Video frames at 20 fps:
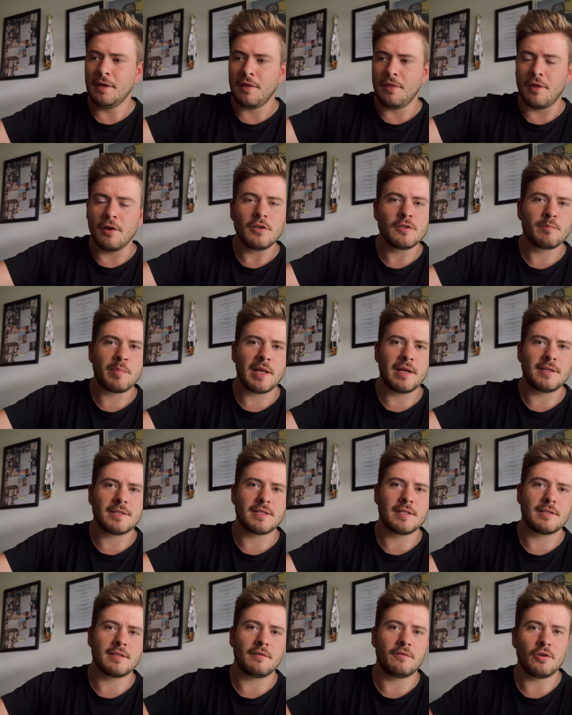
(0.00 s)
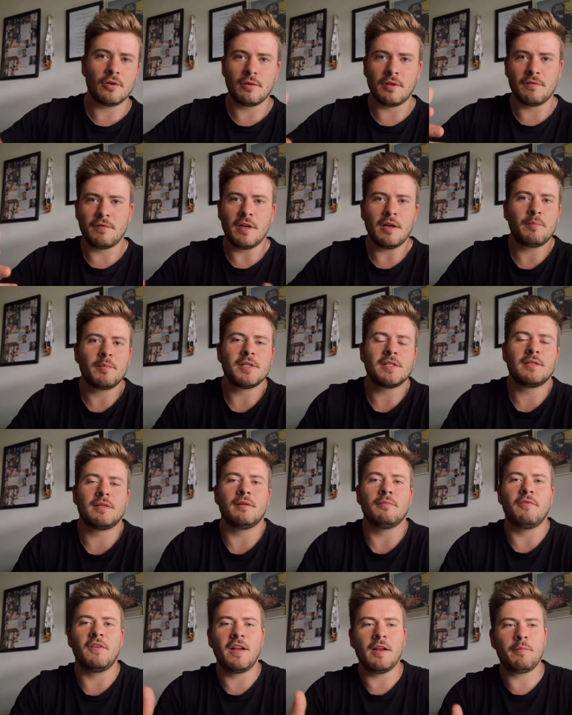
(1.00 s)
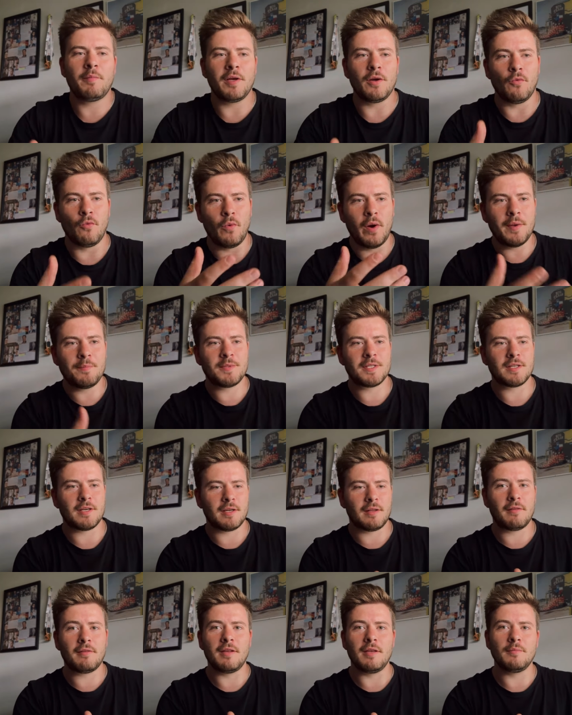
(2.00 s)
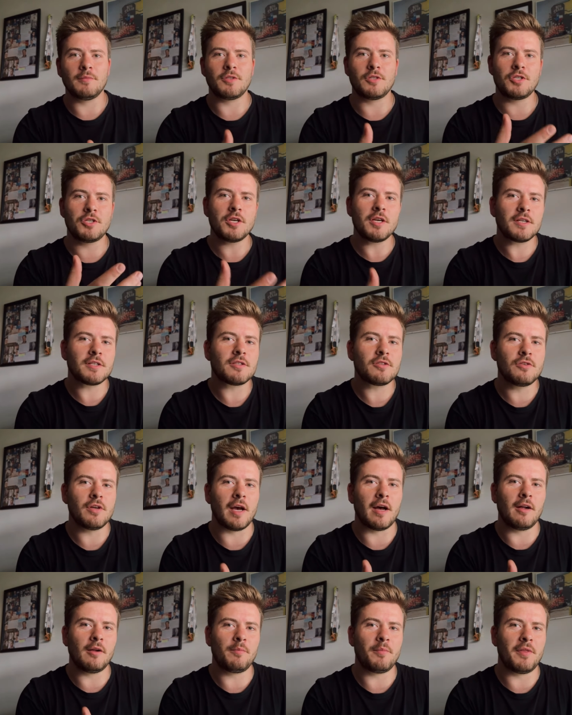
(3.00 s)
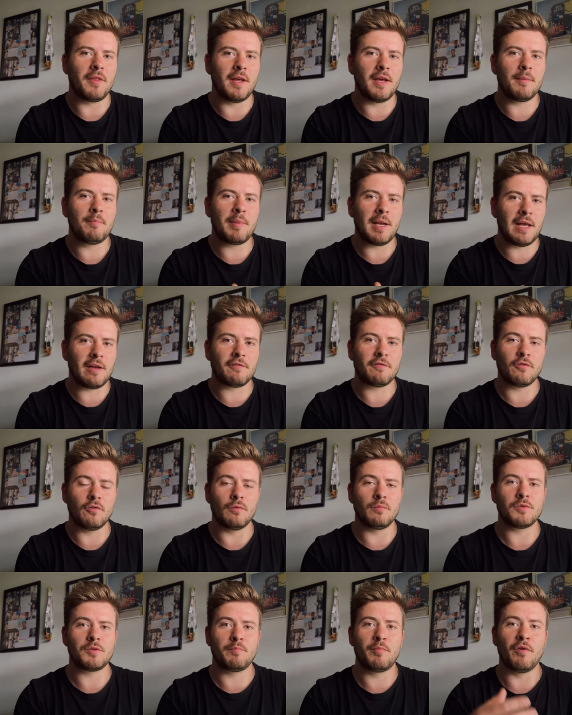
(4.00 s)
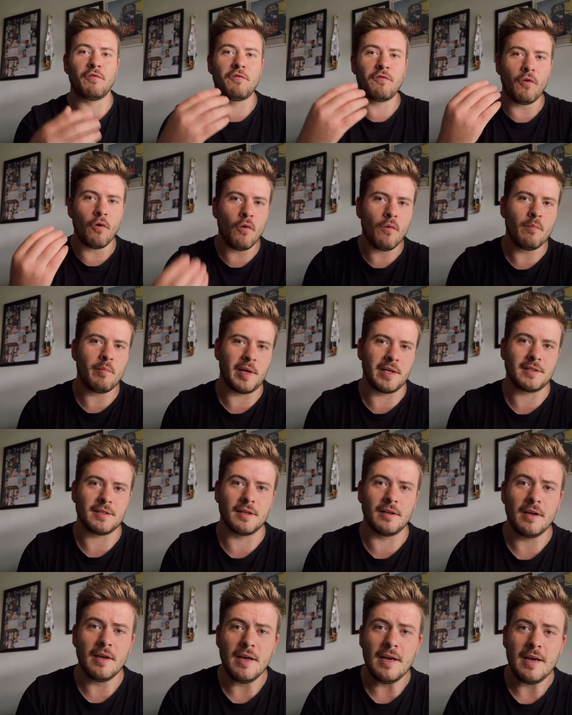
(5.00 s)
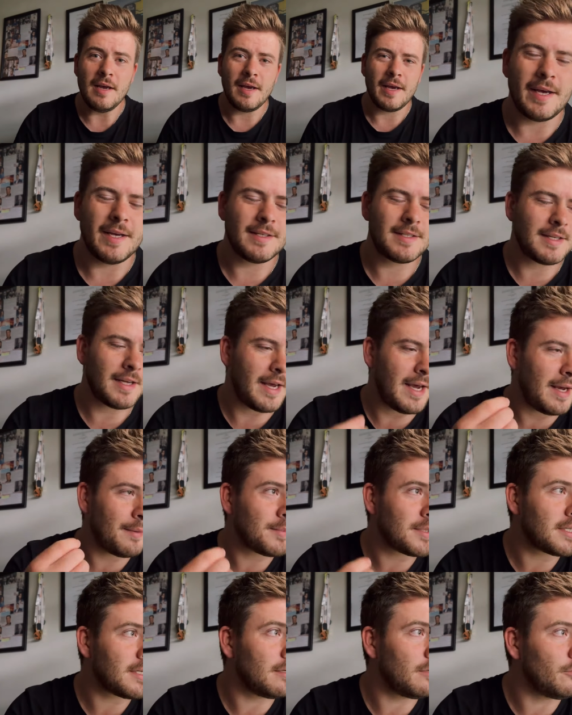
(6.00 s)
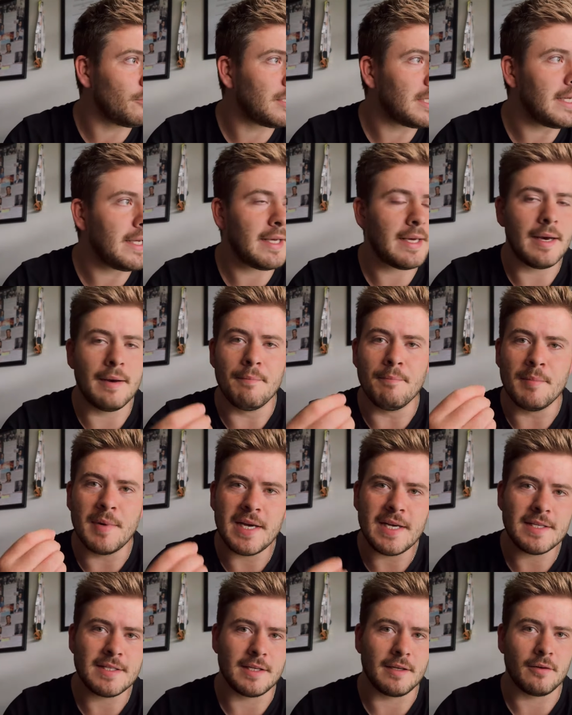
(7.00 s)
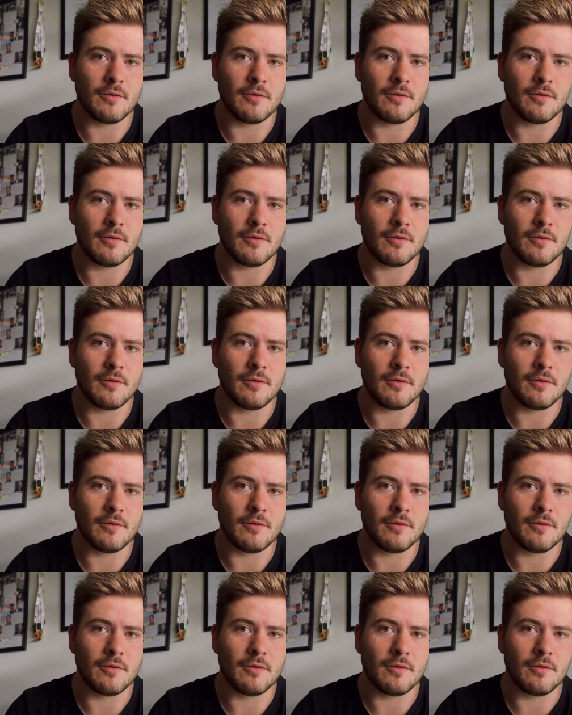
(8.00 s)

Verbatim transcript: those places have got developers developing website themes just to help their platforms perform better. It's absolutely amazing